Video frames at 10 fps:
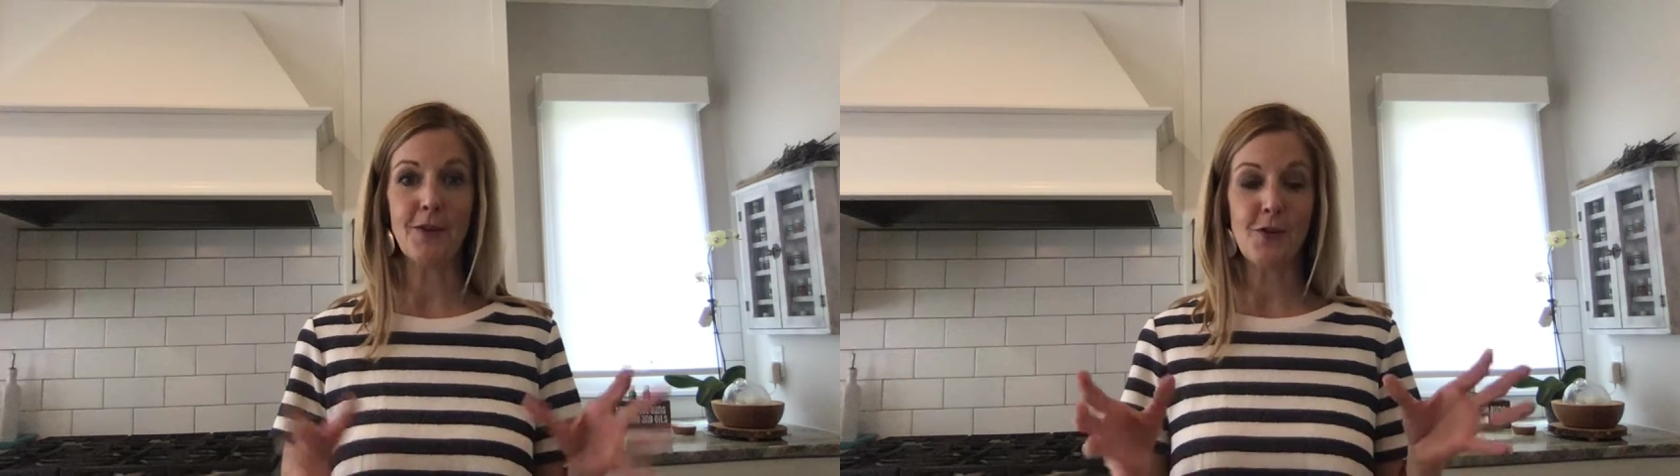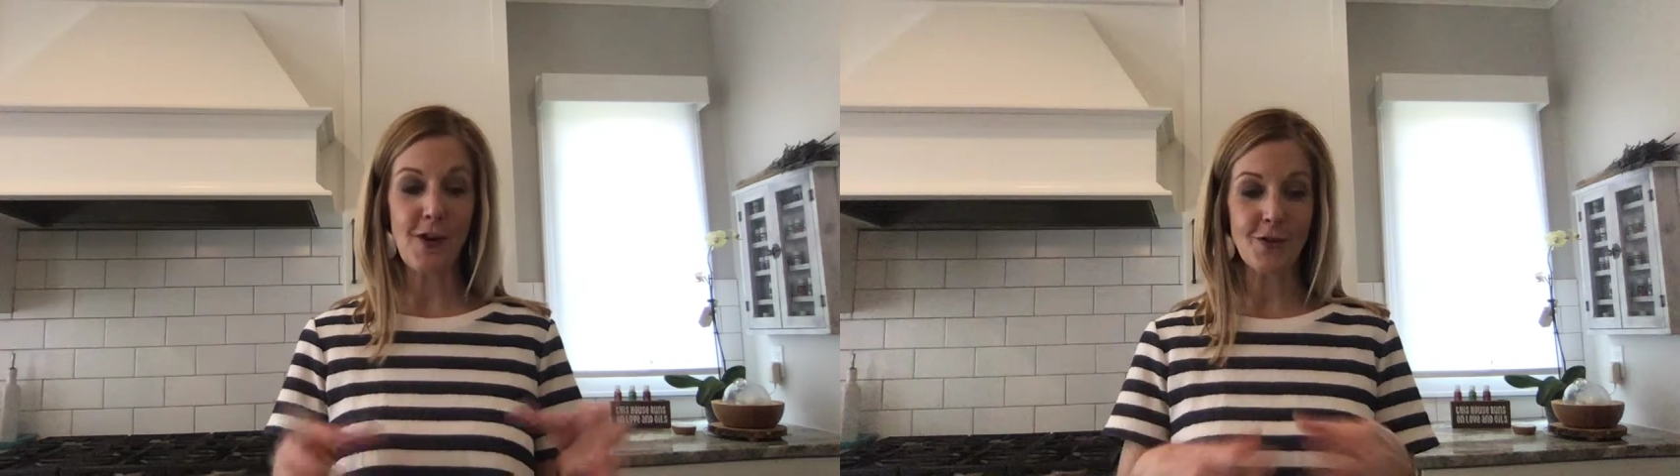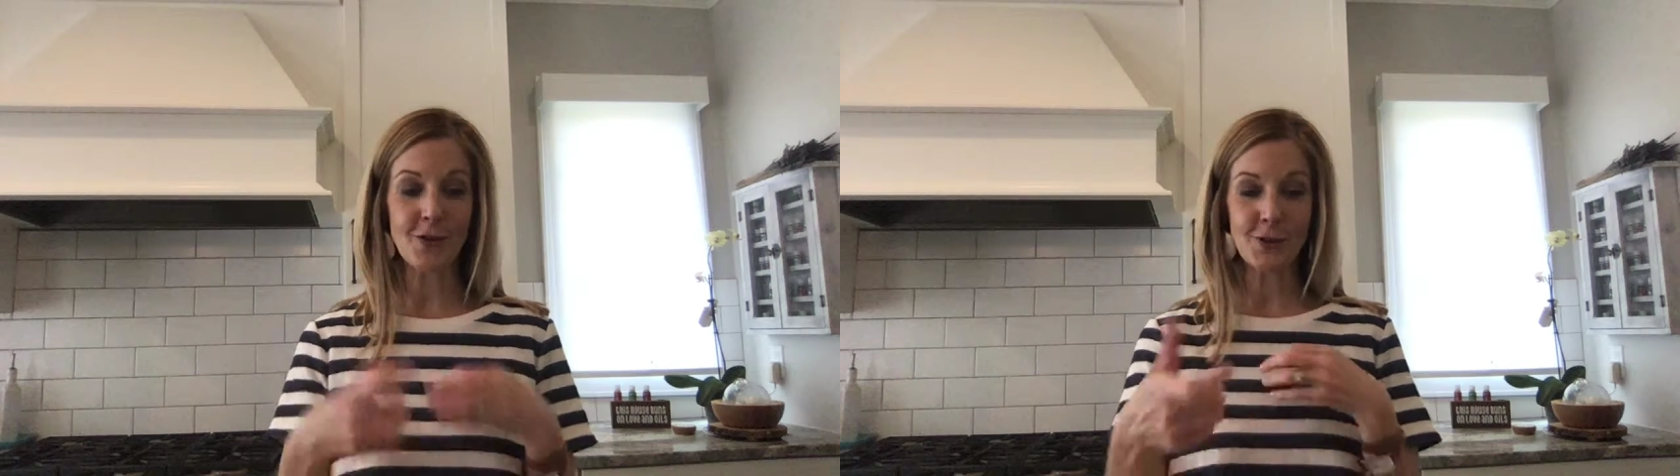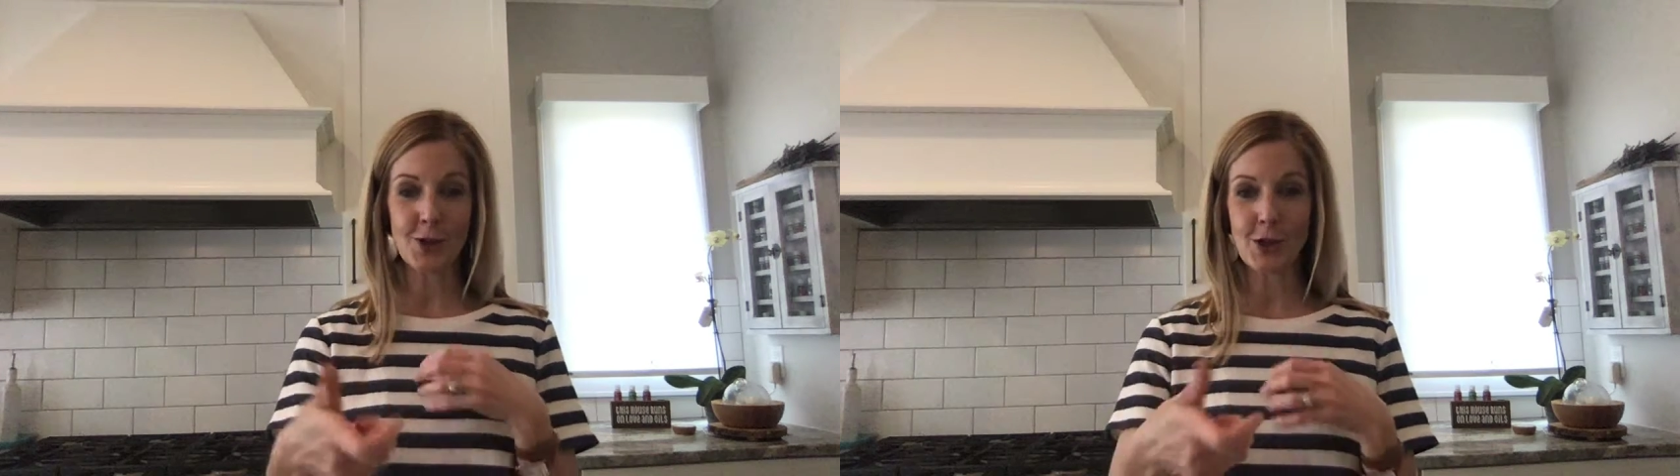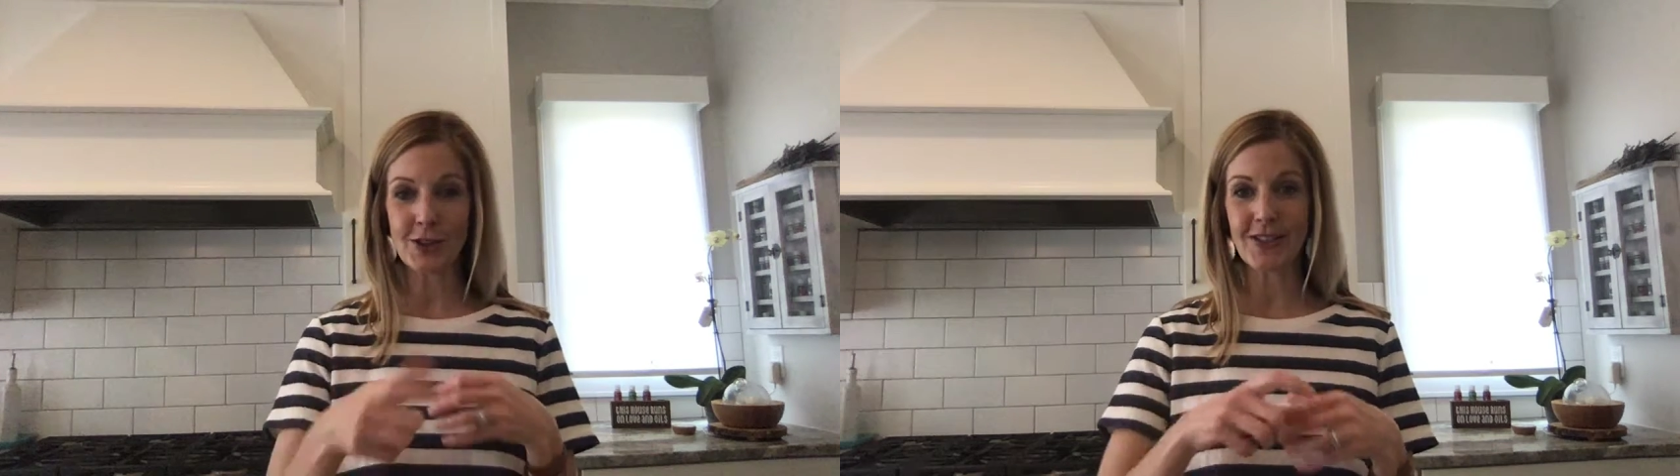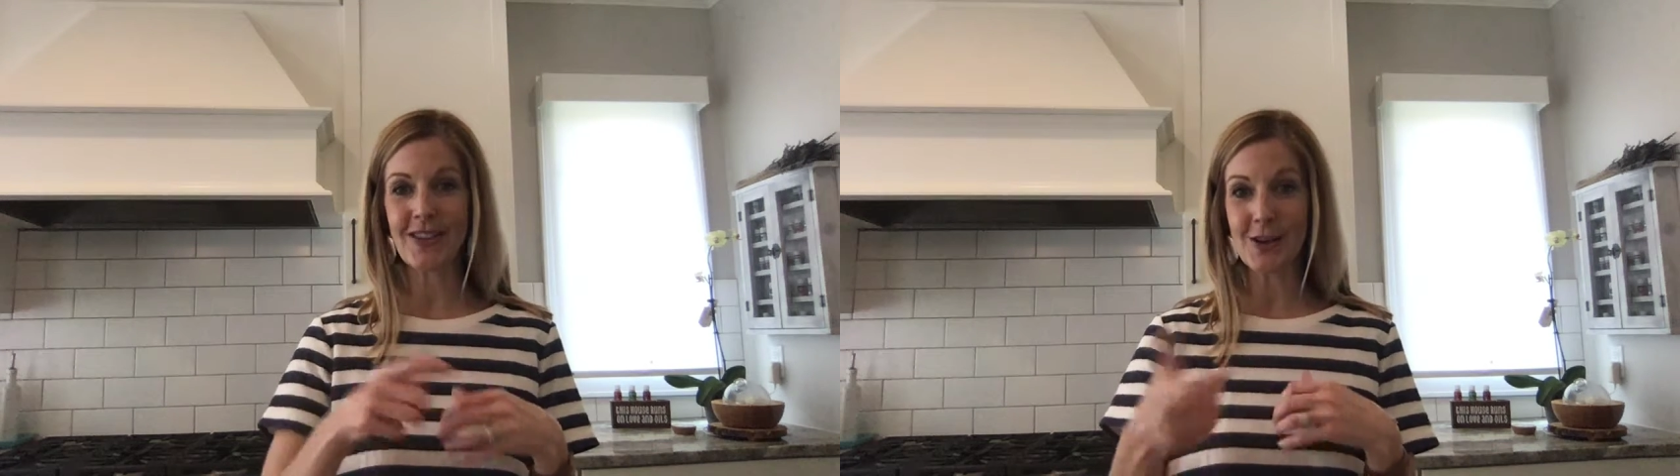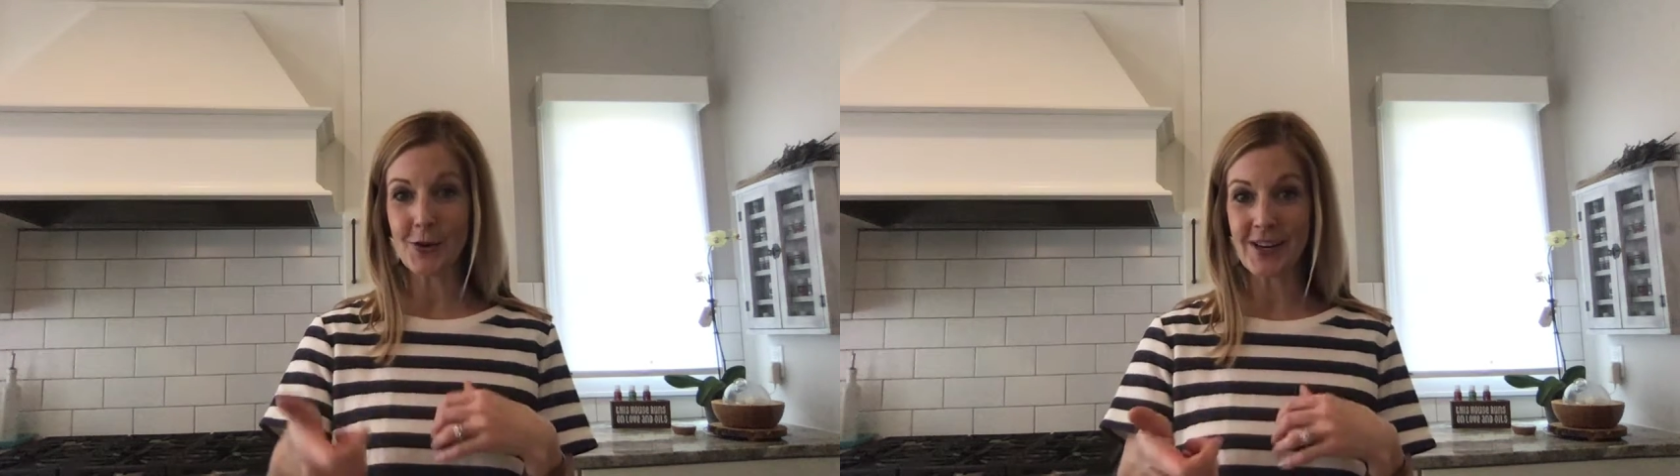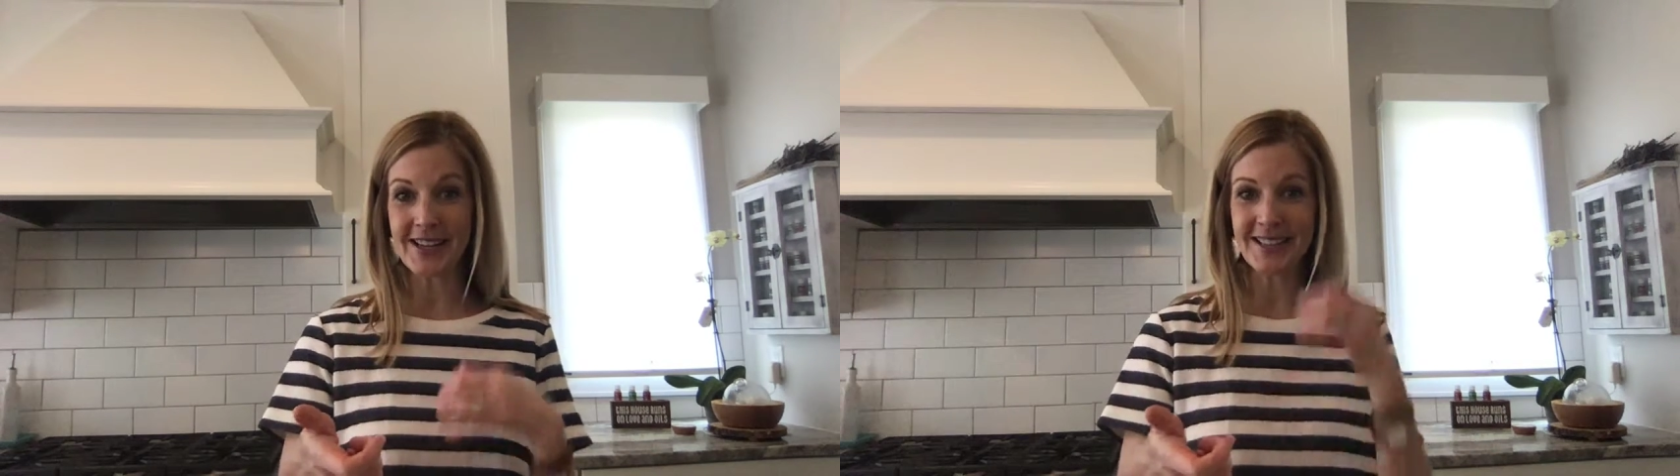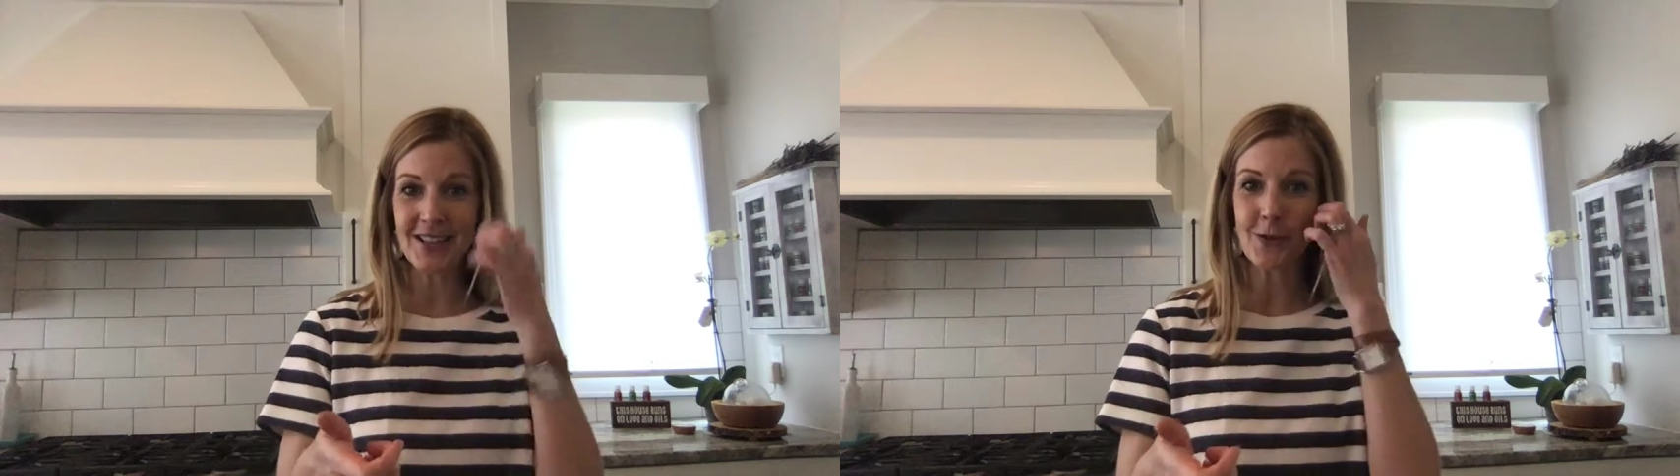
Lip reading: if you've ever looked at the ingredients